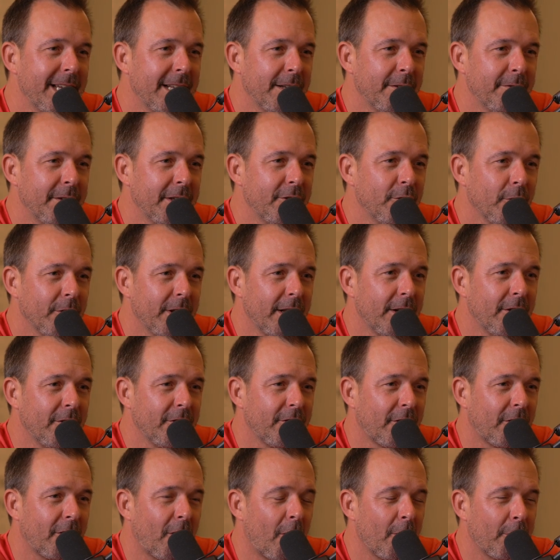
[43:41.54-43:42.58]
individual
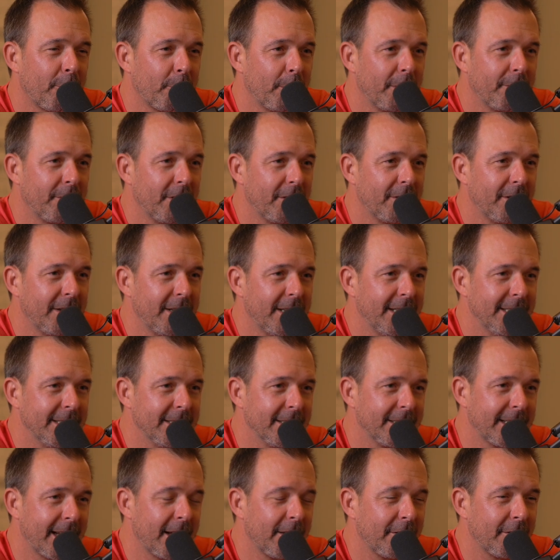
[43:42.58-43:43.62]
dinners or all 3 of you
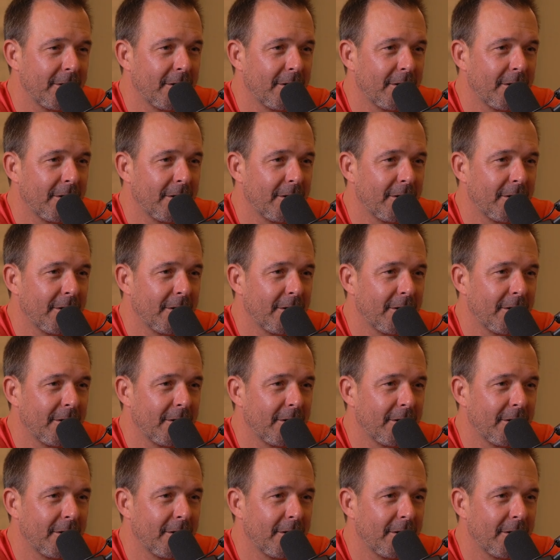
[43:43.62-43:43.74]
eating together?